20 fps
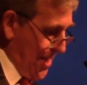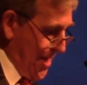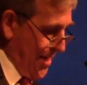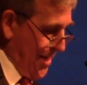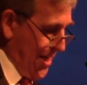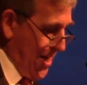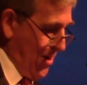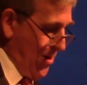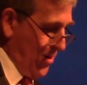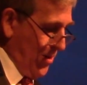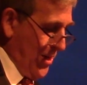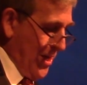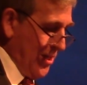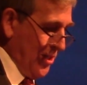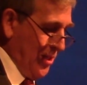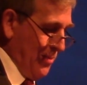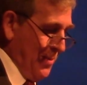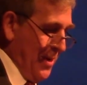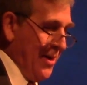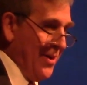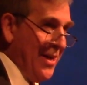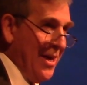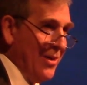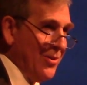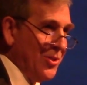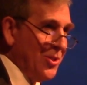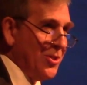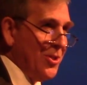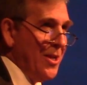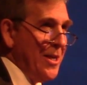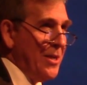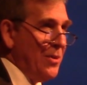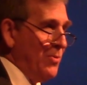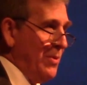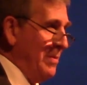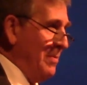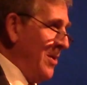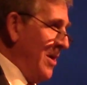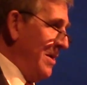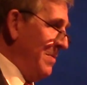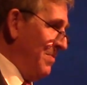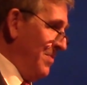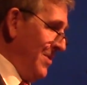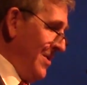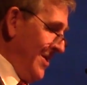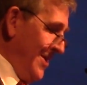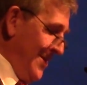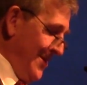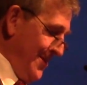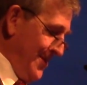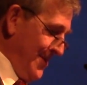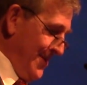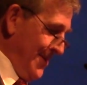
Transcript: they care less about how slick we might be